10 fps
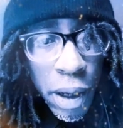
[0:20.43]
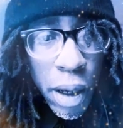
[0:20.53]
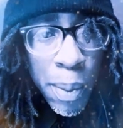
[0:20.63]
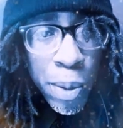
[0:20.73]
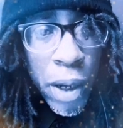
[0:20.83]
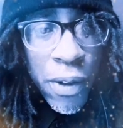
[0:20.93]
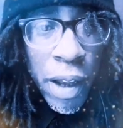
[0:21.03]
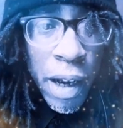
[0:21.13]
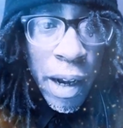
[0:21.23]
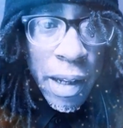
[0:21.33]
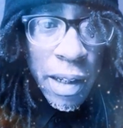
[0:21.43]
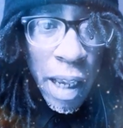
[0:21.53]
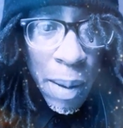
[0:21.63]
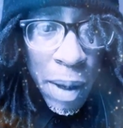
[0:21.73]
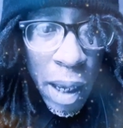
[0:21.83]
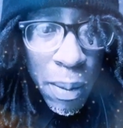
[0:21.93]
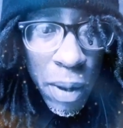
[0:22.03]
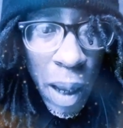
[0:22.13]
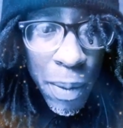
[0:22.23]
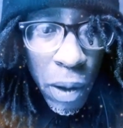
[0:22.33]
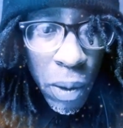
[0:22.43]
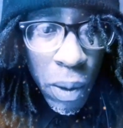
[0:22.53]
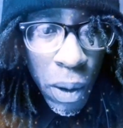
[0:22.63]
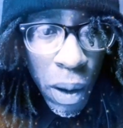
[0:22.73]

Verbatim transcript: abbreviated as MMW.